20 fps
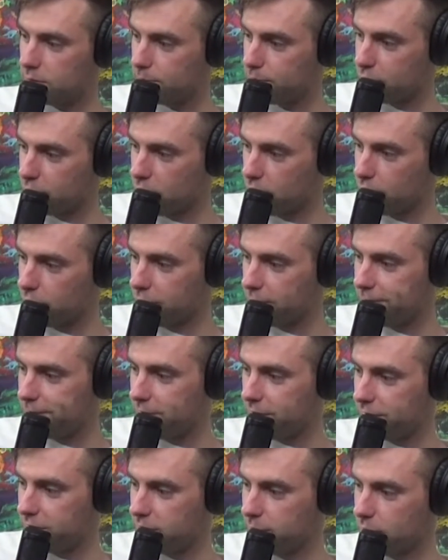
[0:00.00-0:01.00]
Below are
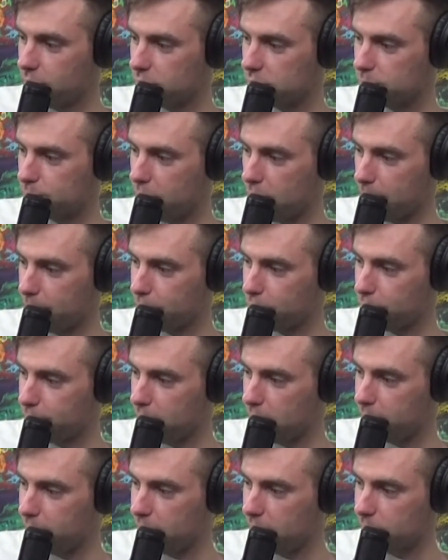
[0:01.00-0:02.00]
50 most popular
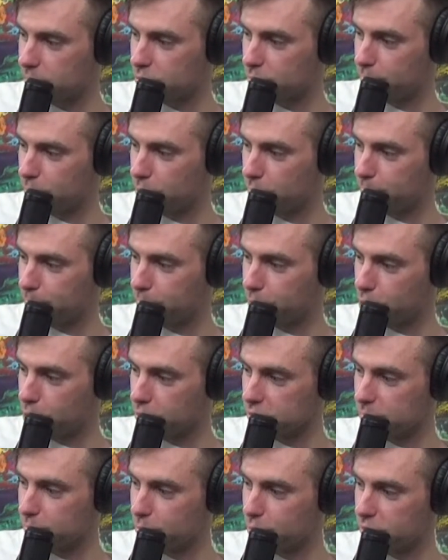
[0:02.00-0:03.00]
baby names for both
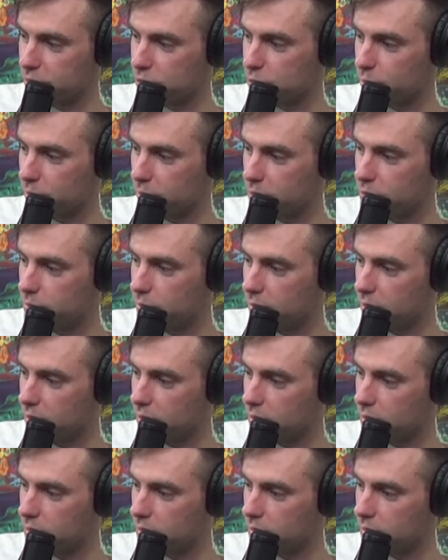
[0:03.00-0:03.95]
girls and boys of 2020.